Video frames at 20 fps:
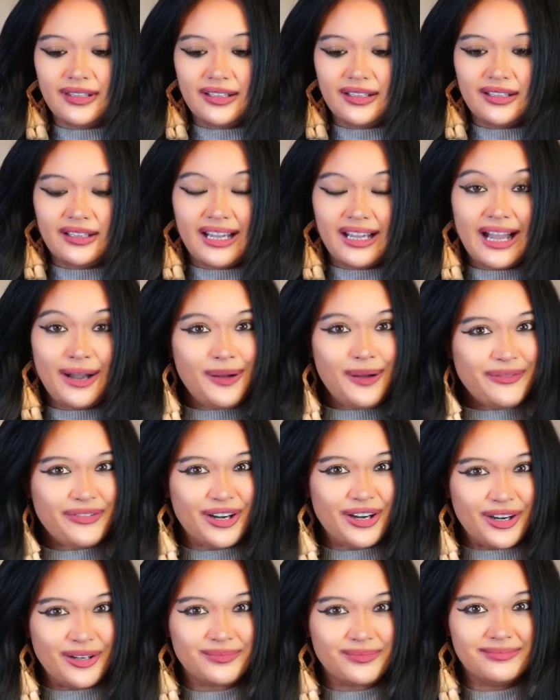
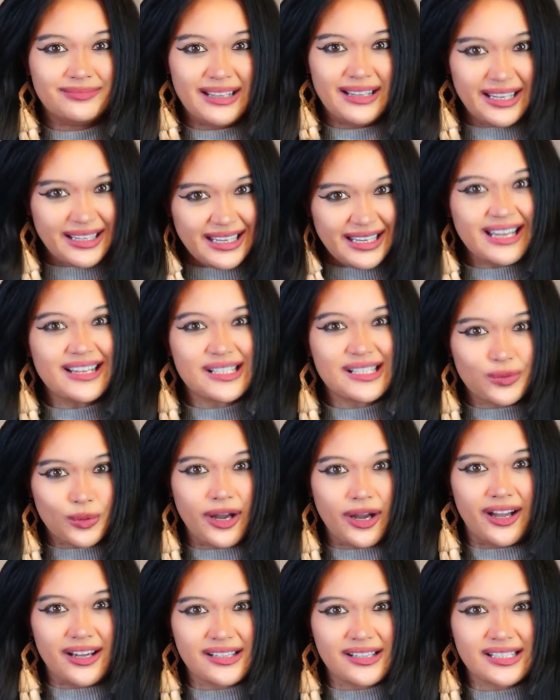However, it gets
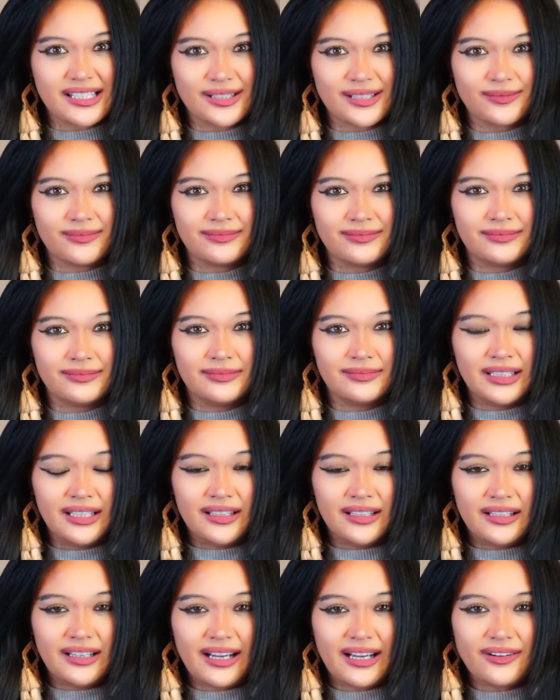worse.
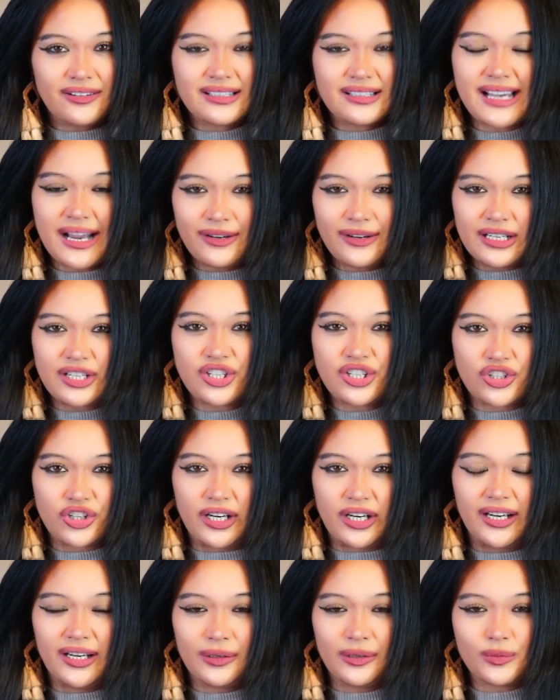Now, Downing
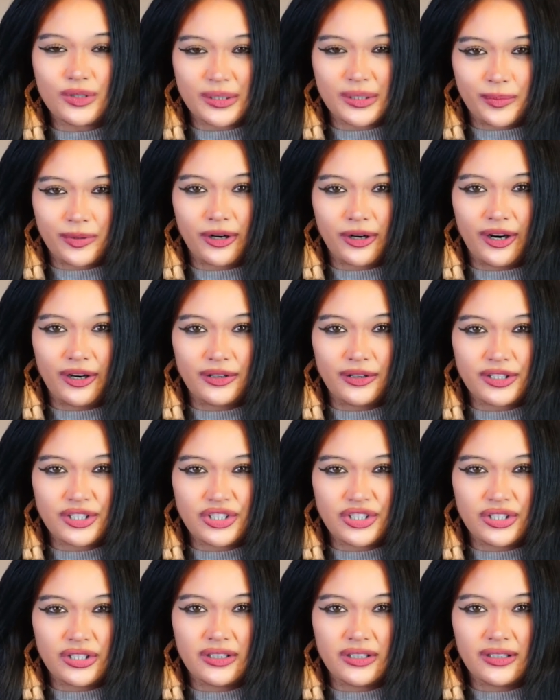Street was
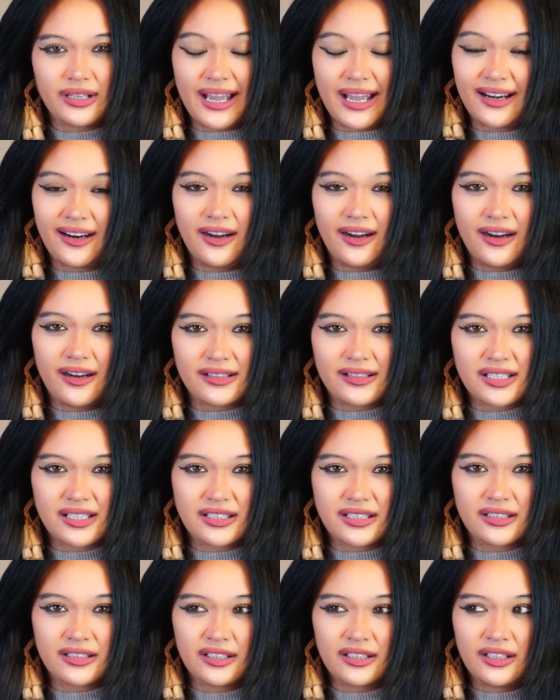approached and
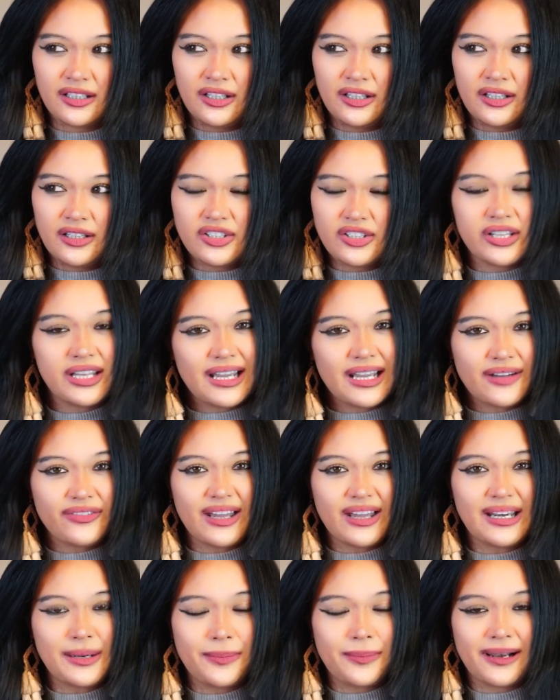asked, do they have
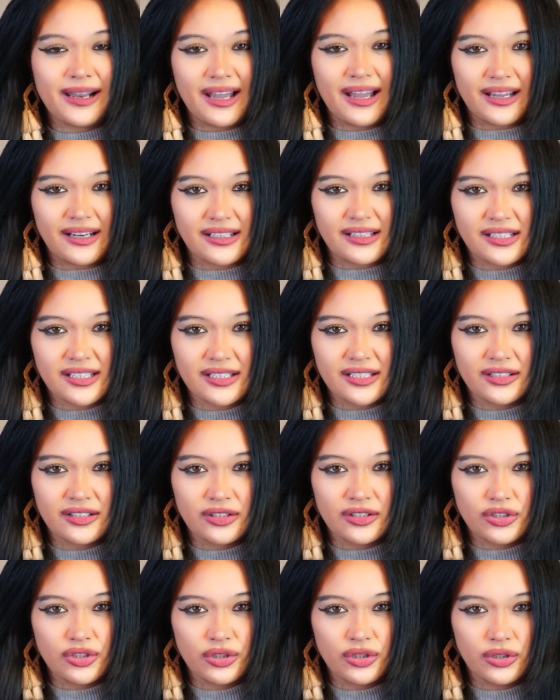any plans
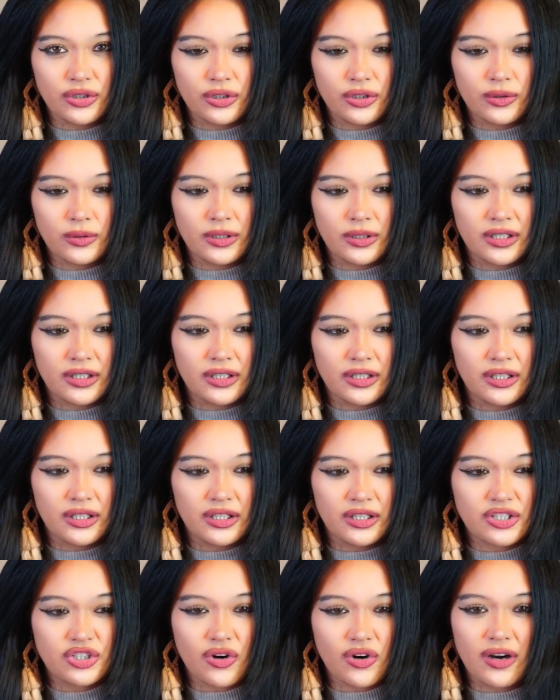to
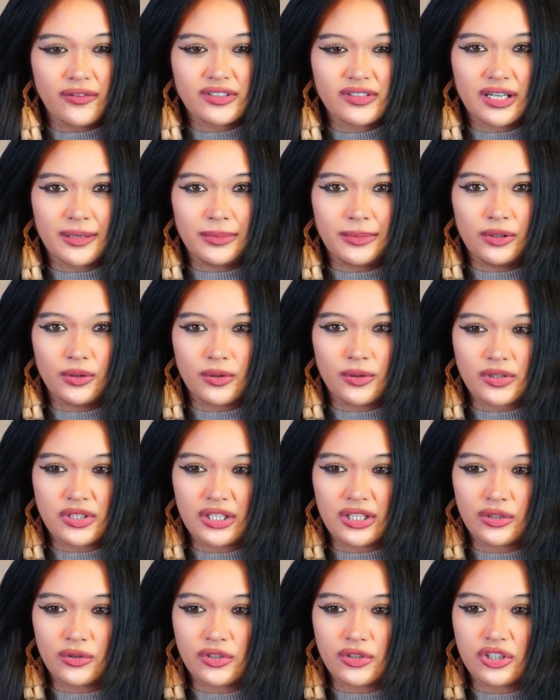draft up laws
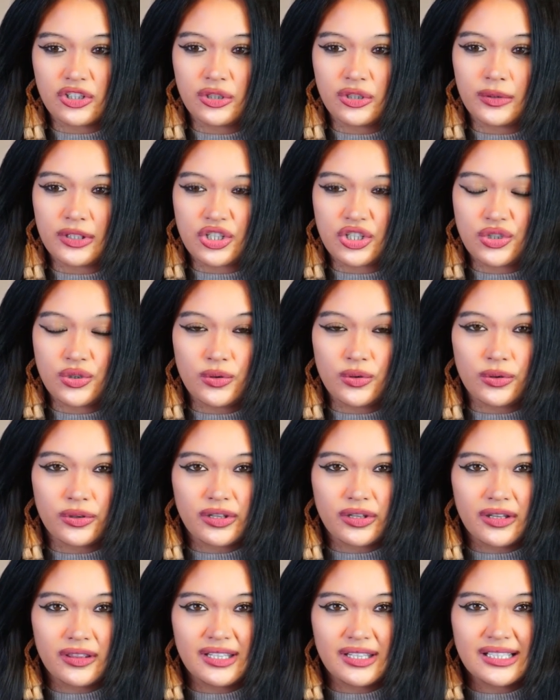in order to ensure
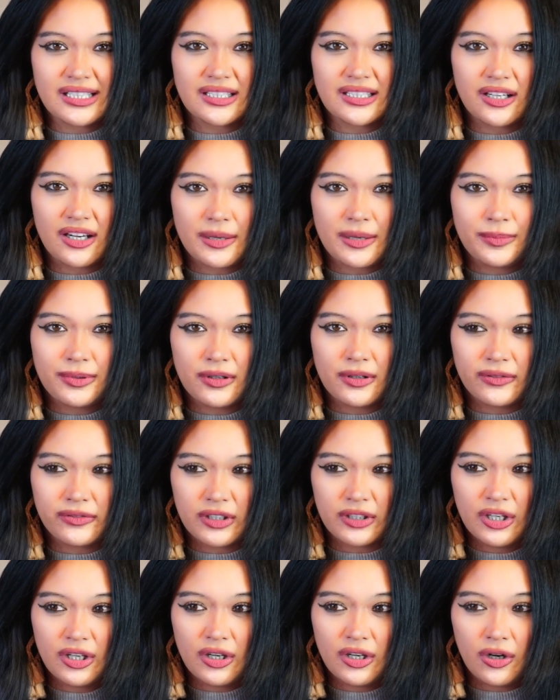that this type of
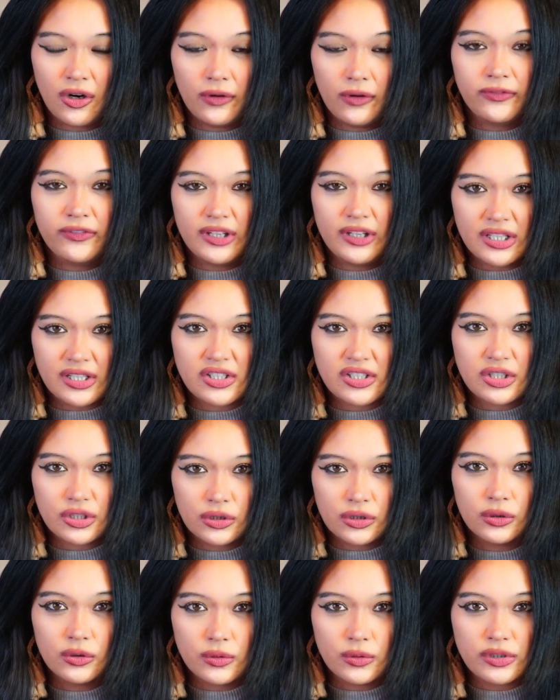obvious
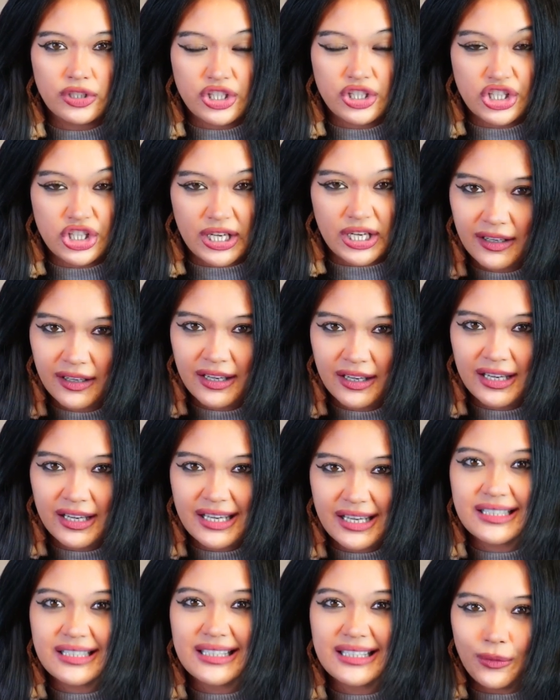call to jihad
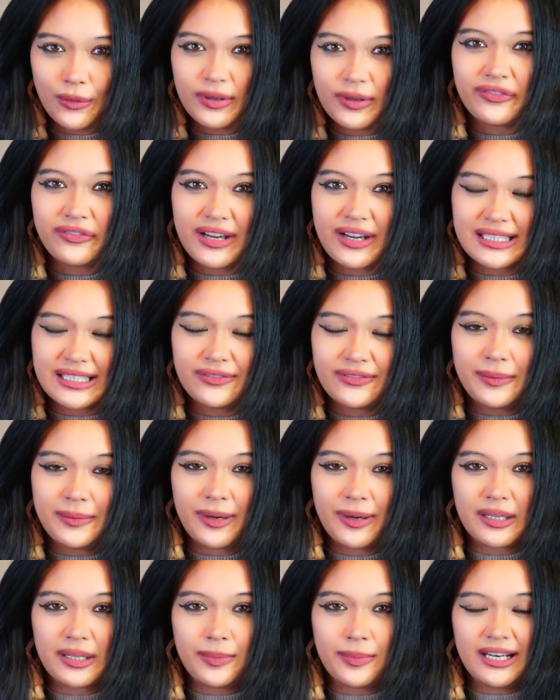is dealt with effectively
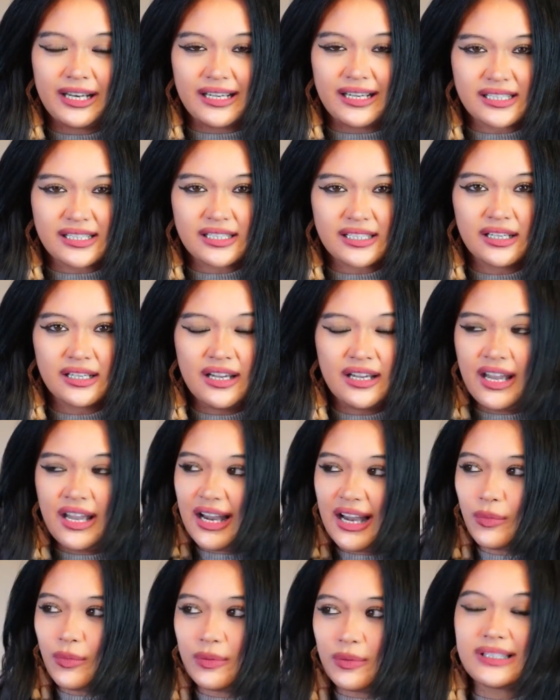by the police?
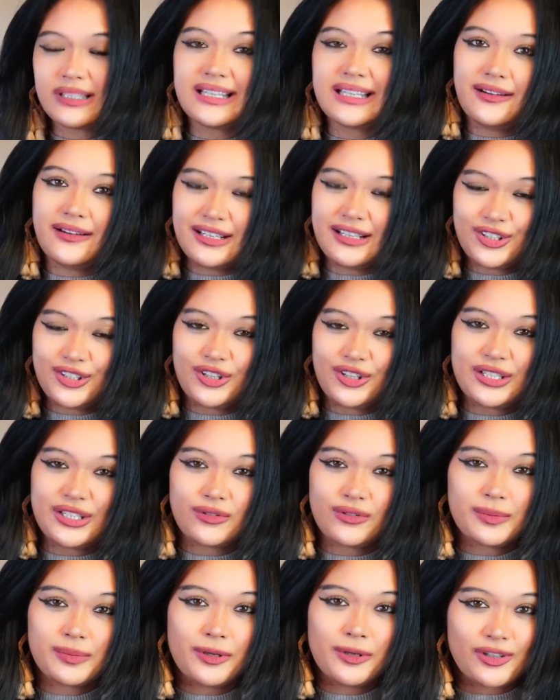And what was Downing Street's
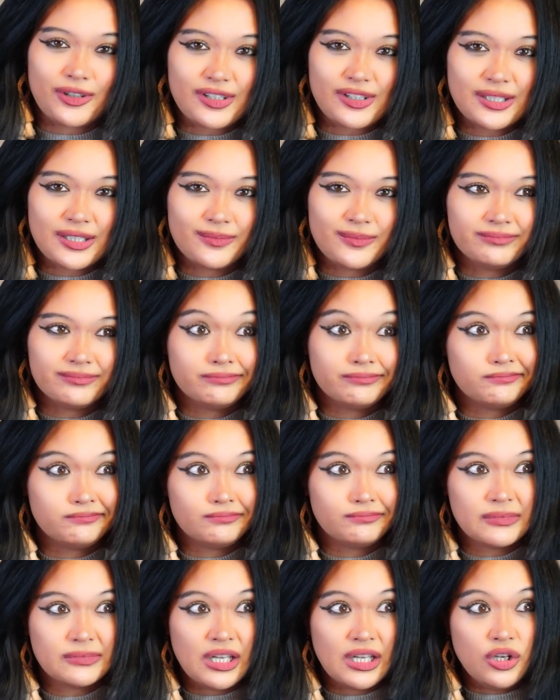response?
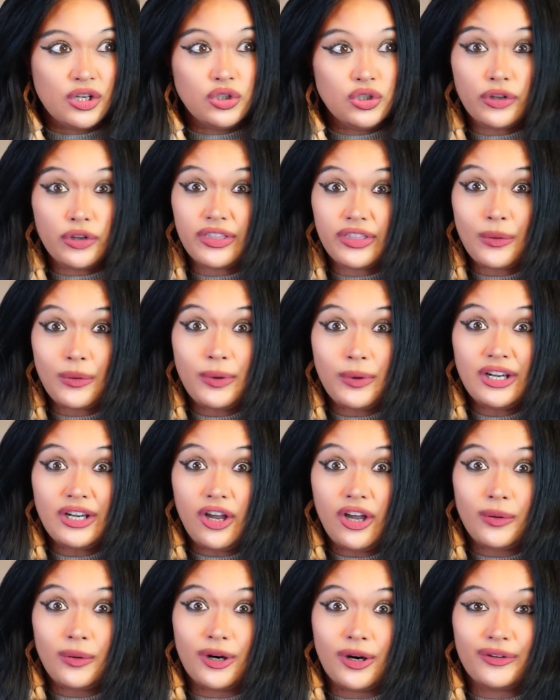Not that we
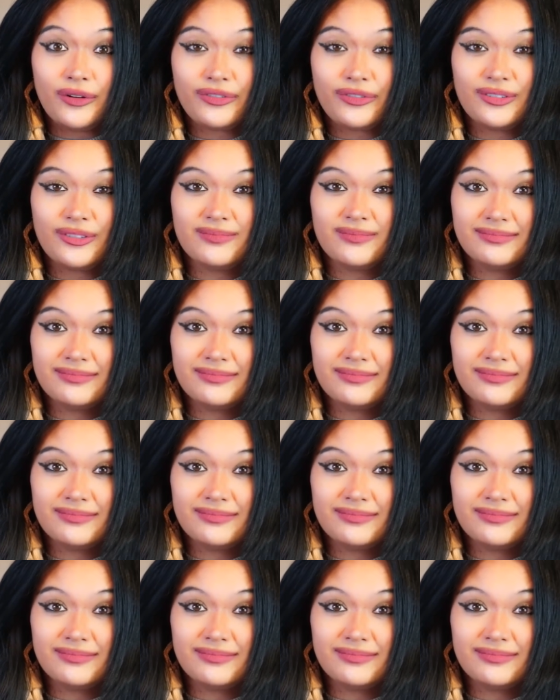know of.